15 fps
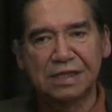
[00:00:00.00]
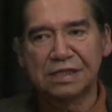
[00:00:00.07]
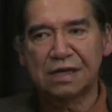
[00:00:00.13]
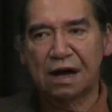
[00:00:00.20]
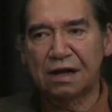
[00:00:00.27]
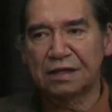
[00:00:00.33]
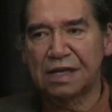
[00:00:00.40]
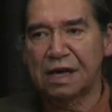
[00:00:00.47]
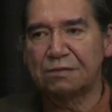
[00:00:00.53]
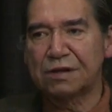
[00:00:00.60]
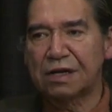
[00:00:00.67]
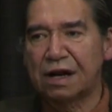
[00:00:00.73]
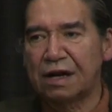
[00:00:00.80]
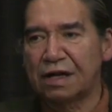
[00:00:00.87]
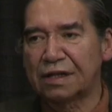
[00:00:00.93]
These call, they
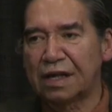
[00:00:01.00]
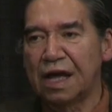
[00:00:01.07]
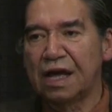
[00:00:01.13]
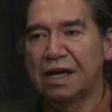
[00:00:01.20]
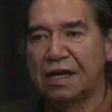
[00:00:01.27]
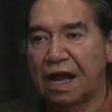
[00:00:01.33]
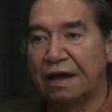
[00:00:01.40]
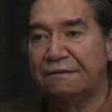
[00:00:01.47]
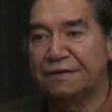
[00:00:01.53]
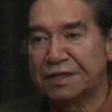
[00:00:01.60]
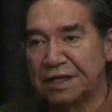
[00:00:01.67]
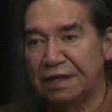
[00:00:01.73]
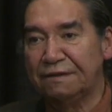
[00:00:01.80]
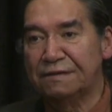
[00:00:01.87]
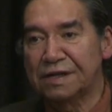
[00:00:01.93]
were called
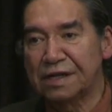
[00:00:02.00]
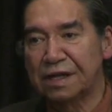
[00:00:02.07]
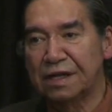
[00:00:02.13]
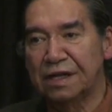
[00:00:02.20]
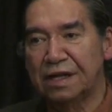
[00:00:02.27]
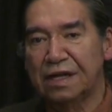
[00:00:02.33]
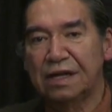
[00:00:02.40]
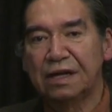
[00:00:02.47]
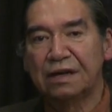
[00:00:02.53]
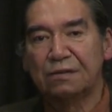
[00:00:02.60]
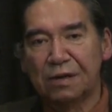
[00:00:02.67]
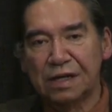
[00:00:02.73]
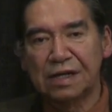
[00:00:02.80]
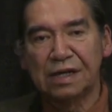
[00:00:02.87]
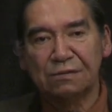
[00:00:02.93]
life chiefs.
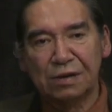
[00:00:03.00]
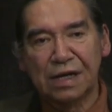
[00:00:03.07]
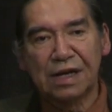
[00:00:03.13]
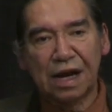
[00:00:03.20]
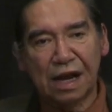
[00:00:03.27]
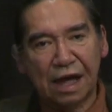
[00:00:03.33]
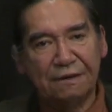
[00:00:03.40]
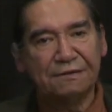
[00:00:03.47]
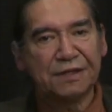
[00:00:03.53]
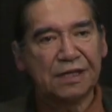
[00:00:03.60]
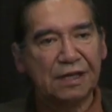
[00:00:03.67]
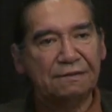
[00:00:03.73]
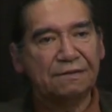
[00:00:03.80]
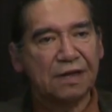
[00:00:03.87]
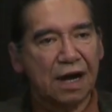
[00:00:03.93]
When, when the life
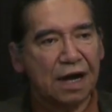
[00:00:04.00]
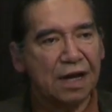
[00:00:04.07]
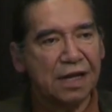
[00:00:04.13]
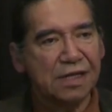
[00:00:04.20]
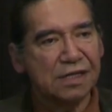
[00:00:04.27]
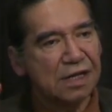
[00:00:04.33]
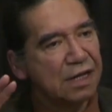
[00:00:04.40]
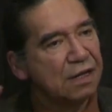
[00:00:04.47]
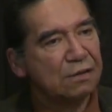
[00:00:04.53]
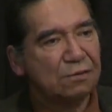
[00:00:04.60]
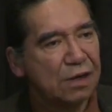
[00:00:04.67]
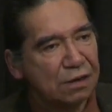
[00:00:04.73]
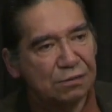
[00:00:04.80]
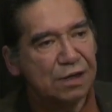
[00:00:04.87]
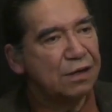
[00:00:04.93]
chief dies,
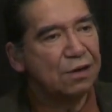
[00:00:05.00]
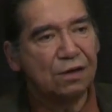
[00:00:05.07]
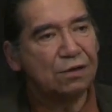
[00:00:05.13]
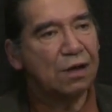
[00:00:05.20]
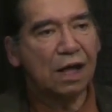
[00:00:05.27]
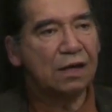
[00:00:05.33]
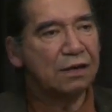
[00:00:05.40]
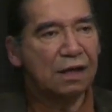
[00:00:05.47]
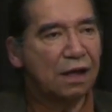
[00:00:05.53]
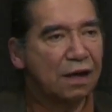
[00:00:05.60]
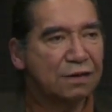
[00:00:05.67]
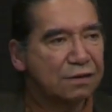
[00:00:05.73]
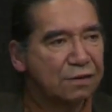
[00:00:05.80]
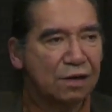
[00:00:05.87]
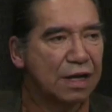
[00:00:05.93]
well, we're no
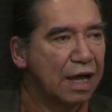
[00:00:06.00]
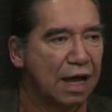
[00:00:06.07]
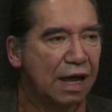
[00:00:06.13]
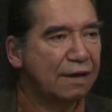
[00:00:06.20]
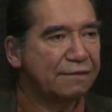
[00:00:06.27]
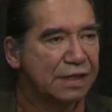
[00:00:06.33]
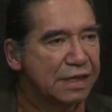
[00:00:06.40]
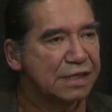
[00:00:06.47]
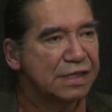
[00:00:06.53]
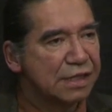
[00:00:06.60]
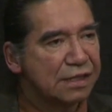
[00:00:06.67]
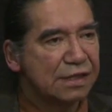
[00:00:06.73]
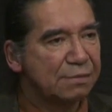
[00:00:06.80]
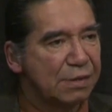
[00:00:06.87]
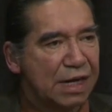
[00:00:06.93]
longer going to have this
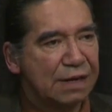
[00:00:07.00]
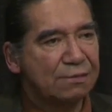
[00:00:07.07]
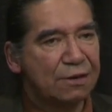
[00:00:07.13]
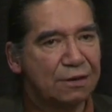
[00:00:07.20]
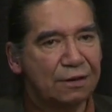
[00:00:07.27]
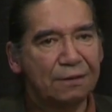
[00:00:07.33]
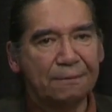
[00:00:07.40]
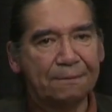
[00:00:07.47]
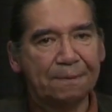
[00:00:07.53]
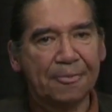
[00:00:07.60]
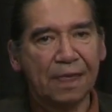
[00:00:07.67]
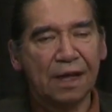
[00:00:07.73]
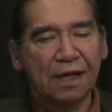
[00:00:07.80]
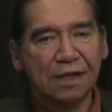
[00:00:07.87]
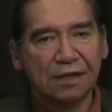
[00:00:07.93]
system anymore.
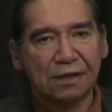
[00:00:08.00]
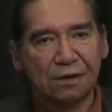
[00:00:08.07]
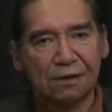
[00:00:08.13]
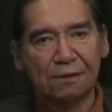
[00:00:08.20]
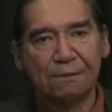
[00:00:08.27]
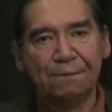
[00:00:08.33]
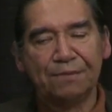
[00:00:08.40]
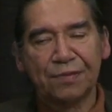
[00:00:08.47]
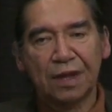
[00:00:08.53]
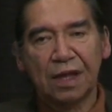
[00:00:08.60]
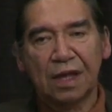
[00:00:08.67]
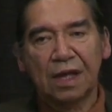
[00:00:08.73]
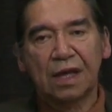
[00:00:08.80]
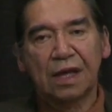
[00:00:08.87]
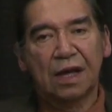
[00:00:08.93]
So,
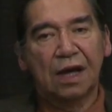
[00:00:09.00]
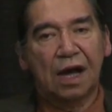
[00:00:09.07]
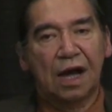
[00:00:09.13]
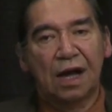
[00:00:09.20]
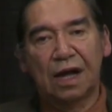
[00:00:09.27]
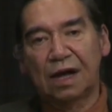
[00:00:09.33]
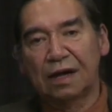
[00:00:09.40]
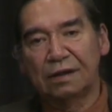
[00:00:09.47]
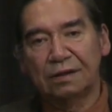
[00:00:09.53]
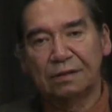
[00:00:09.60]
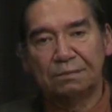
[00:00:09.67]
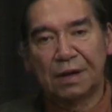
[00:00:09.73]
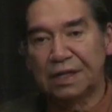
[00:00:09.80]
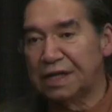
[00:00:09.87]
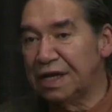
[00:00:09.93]
uh,
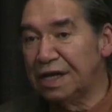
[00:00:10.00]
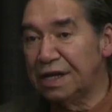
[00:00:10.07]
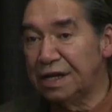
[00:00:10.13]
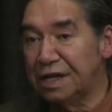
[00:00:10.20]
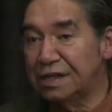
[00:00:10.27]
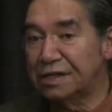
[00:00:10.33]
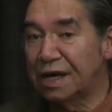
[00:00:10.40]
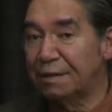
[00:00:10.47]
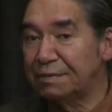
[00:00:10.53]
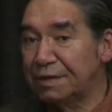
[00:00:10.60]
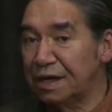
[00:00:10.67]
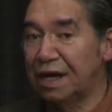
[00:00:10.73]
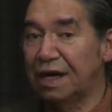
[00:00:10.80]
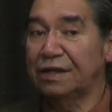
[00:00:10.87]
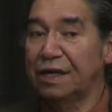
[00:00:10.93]
but the Indians
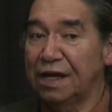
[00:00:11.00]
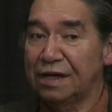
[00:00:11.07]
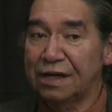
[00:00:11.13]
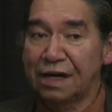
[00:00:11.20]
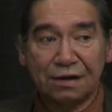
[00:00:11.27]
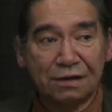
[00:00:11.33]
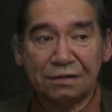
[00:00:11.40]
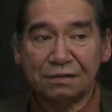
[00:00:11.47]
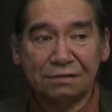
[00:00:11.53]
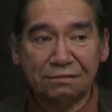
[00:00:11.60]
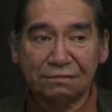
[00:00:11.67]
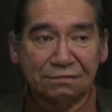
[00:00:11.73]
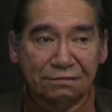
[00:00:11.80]
kept electing their